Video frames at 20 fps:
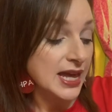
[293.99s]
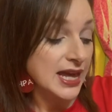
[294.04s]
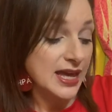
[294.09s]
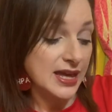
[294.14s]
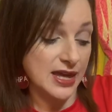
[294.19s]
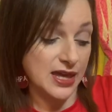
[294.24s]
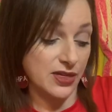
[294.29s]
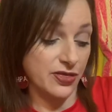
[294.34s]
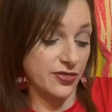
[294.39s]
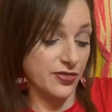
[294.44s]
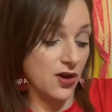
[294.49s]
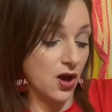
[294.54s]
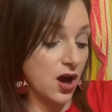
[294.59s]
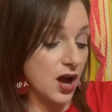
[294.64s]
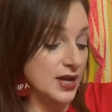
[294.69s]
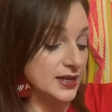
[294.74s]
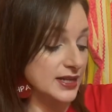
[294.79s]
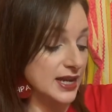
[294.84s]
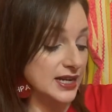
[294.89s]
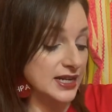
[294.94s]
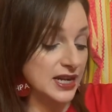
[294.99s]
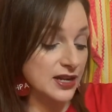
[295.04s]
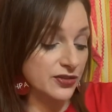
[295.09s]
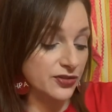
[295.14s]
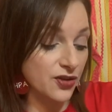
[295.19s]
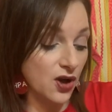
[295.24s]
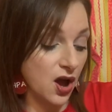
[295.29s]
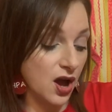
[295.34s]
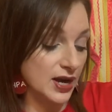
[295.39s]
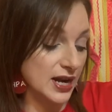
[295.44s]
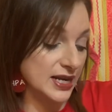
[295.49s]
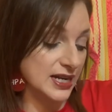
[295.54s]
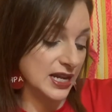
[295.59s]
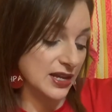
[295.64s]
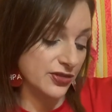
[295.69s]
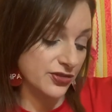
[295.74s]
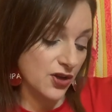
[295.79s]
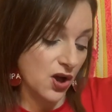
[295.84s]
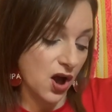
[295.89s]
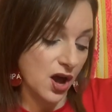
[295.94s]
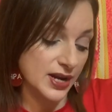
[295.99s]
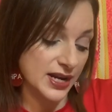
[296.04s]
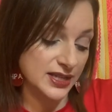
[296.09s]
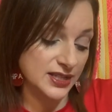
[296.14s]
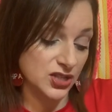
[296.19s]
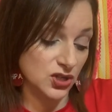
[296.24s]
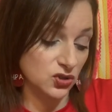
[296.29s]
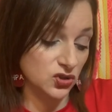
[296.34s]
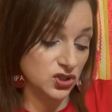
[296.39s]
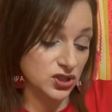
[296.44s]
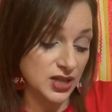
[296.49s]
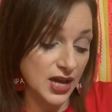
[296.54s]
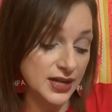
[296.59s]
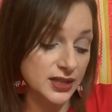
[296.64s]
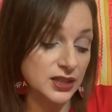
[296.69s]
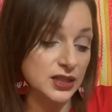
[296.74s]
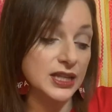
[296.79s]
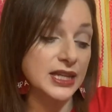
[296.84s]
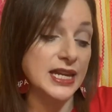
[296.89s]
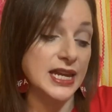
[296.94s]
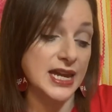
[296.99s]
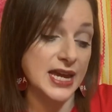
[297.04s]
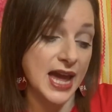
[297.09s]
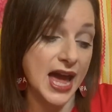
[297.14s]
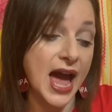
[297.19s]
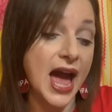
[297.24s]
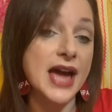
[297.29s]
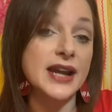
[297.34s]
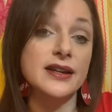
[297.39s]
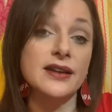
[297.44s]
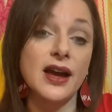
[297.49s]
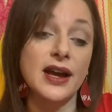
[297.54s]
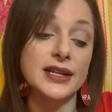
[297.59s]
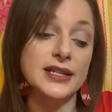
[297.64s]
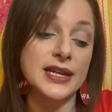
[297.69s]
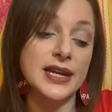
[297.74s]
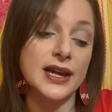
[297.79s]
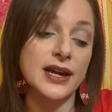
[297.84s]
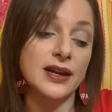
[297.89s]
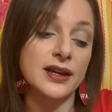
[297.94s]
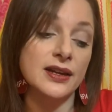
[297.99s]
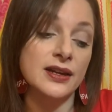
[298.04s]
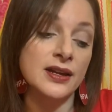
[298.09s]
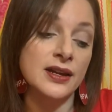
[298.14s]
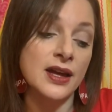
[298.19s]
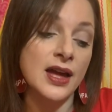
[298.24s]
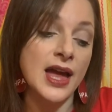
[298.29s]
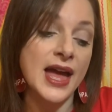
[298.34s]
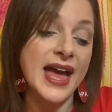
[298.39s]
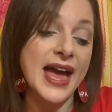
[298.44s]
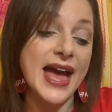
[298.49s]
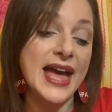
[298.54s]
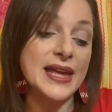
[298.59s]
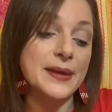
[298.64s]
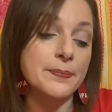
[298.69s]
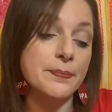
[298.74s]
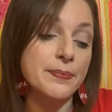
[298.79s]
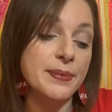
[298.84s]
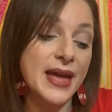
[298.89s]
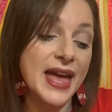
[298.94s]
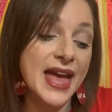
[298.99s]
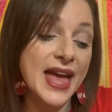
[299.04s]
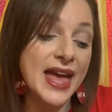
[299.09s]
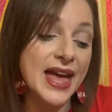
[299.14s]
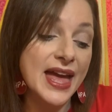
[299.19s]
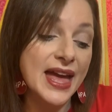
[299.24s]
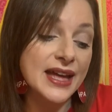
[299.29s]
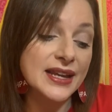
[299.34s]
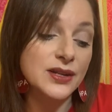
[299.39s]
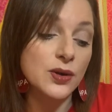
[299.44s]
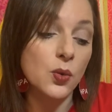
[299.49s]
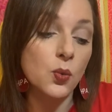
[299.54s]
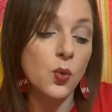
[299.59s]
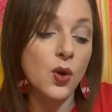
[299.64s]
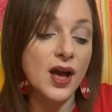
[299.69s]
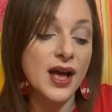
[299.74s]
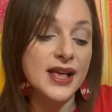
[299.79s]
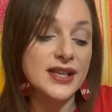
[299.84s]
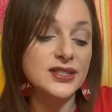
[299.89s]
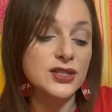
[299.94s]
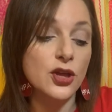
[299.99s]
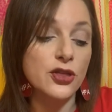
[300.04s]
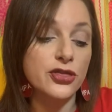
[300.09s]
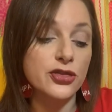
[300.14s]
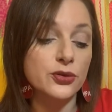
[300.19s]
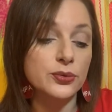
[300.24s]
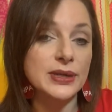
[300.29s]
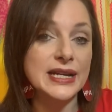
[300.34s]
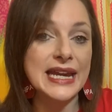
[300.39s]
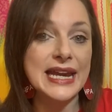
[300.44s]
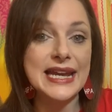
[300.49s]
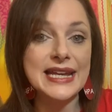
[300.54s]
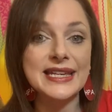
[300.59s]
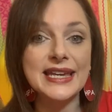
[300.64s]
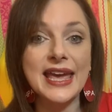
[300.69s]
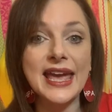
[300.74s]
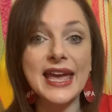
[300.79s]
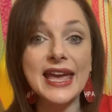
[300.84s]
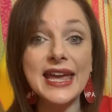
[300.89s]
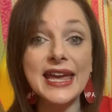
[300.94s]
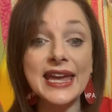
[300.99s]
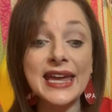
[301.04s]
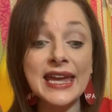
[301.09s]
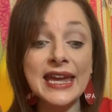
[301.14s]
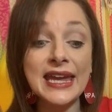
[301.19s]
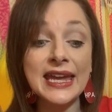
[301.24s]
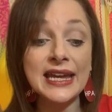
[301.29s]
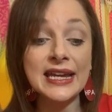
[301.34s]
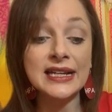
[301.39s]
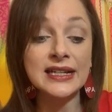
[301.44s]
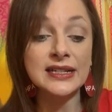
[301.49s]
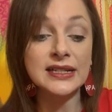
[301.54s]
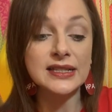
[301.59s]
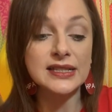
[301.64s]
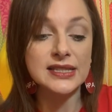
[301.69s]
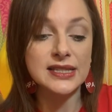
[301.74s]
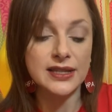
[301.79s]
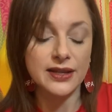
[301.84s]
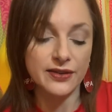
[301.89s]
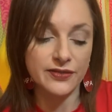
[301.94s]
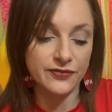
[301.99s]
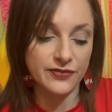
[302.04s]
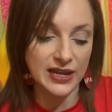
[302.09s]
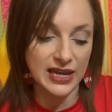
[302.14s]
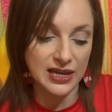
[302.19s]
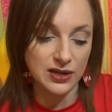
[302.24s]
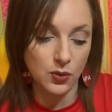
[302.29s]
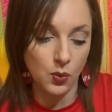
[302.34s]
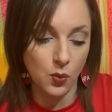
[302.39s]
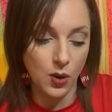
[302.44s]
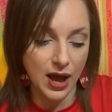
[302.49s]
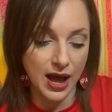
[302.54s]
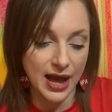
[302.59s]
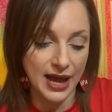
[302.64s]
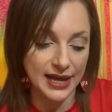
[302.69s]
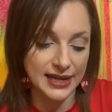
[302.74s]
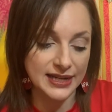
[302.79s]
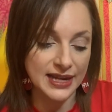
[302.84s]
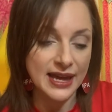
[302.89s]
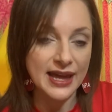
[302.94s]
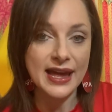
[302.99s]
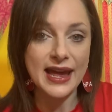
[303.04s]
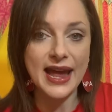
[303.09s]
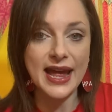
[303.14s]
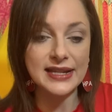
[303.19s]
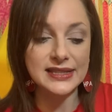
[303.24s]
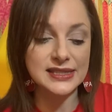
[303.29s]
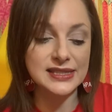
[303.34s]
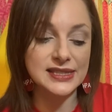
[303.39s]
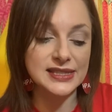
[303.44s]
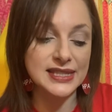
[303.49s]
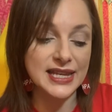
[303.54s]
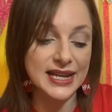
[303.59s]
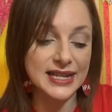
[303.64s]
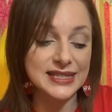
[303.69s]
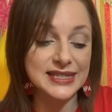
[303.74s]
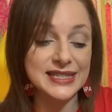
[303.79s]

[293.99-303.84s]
He thought and he thought and he thought until suddenly he had an idea. A bed was 3 king's feet wide and 6